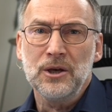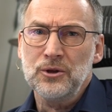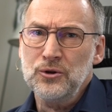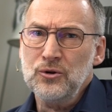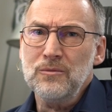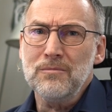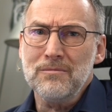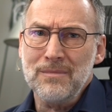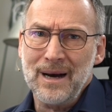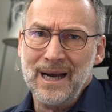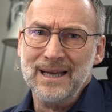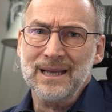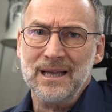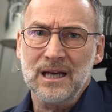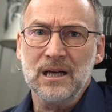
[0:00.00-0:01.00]
you
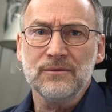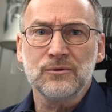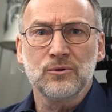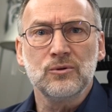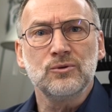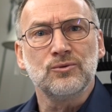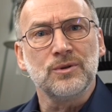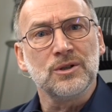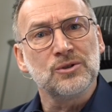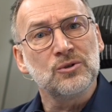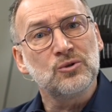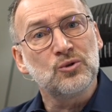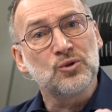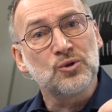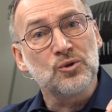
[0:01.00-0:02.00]
might have good
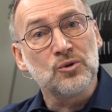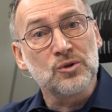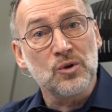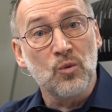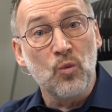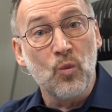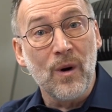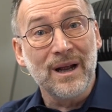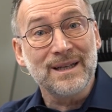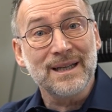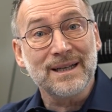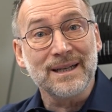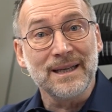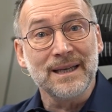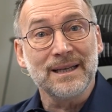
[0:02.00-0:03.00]
reason to choose one
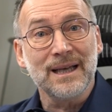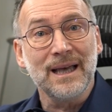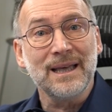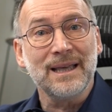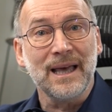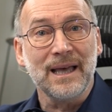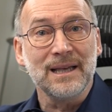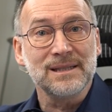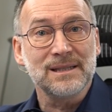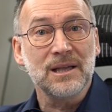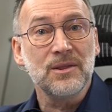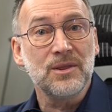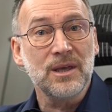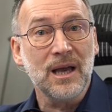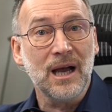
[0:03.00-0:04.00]
technique against
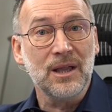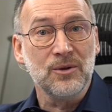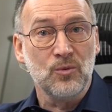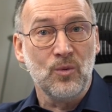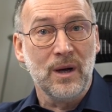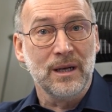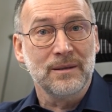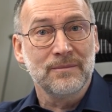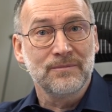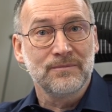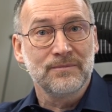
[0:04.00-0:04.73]
the other one.